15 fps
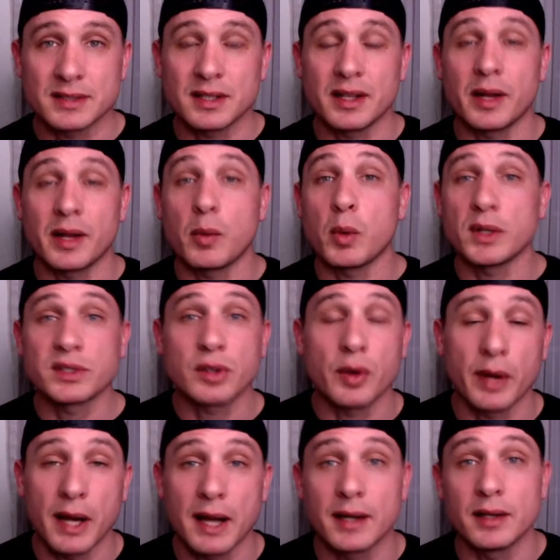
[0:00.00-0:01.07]
to, like, what's
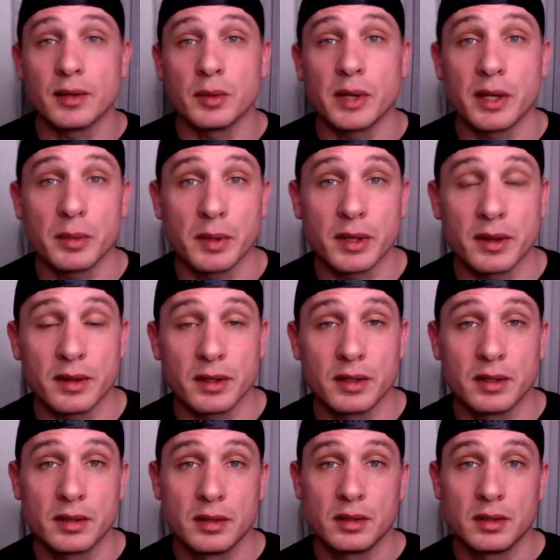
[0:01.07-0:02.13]
going on in Hawaii with
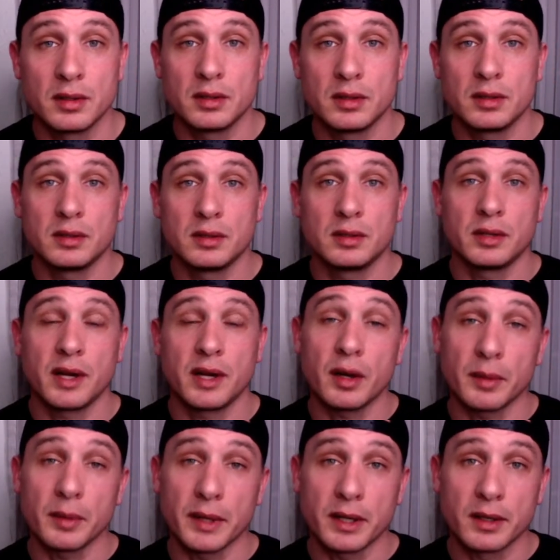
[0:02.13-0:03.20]

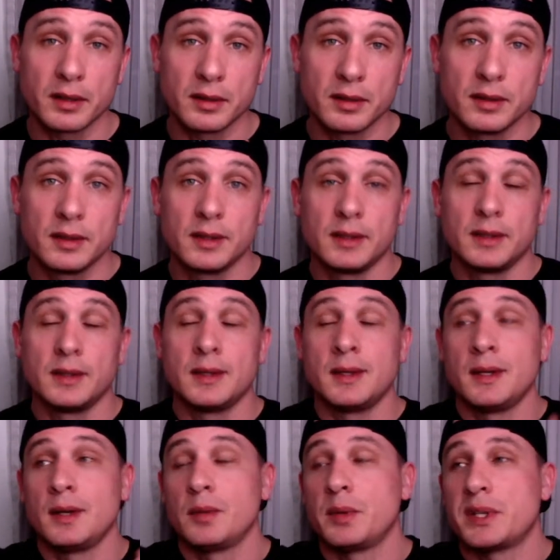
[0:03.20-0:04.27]
heroin,
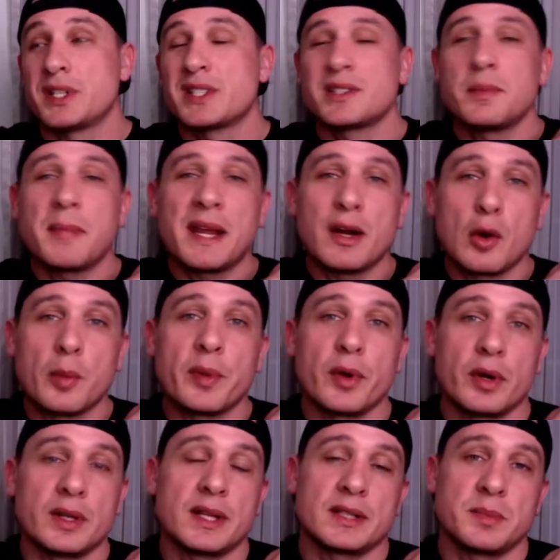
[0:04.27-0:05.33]
which is the main
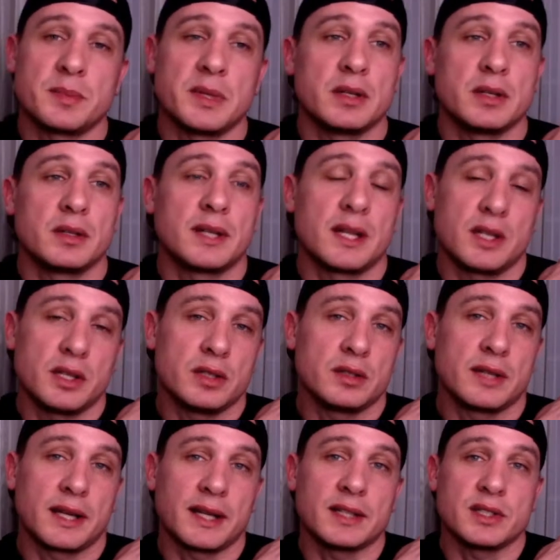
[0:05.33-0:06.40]
opioid that's been, that,
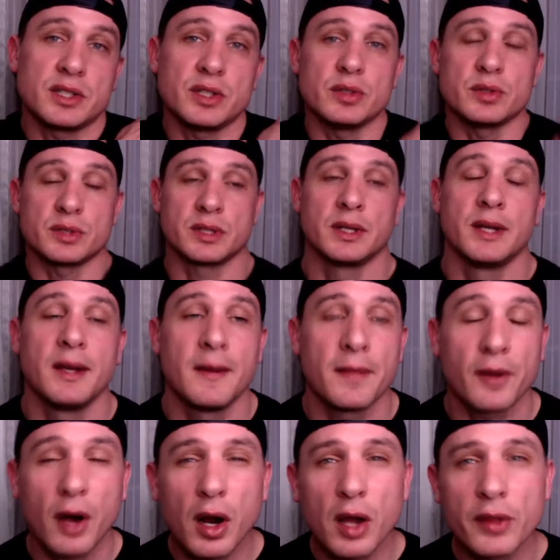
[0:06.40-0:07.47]
that gets used.
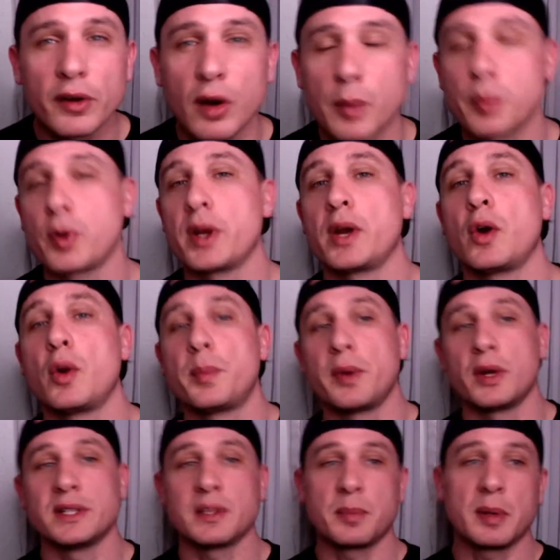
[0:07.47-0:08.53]
There are other opo
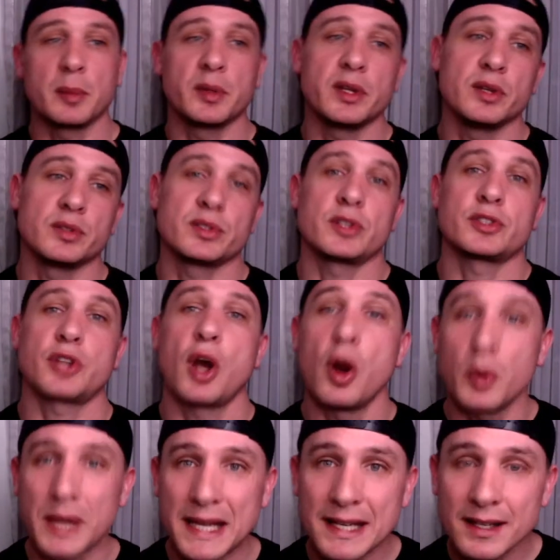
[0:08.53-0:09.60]
opioids that people use. There's
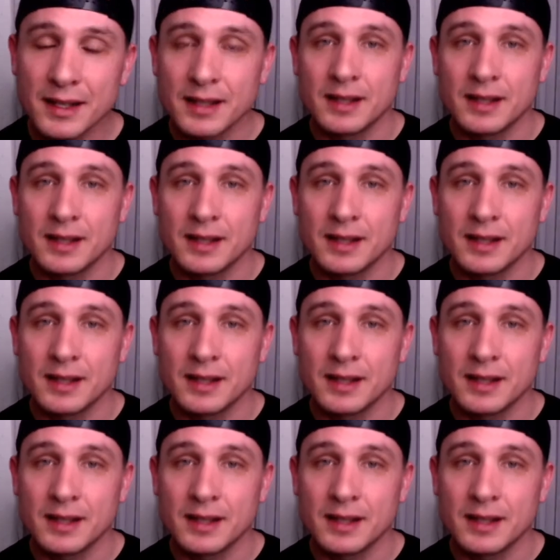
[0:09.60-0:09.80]
codeine.